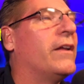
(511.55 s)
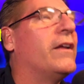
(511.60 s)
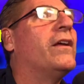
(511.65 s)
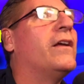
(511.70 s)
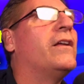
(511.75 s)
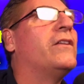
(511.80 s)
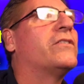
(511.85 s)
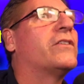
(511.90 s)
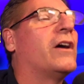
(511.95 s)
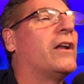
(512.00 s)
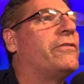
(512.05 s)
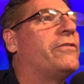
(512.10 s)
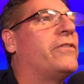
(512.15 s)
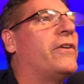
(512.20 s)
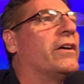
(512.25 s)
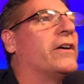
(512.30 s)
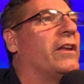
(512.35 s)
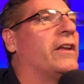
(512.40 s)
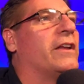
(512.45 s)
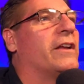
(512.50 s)
It's kind of
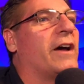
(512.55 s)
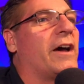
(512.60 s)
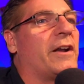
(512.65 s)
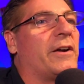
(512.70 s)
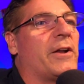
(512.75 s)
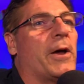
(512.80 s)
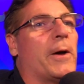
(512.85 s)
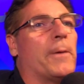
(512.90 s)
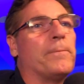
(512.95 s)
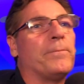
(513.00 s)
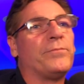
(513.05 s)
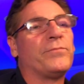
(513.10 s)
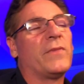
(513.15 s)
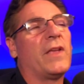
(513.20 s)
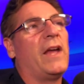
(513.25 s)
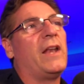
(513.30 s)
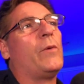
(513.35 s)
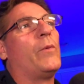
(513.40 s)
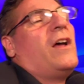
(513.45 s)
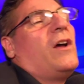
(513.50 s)
funky. I don't know.
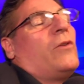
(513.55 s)
Anyways,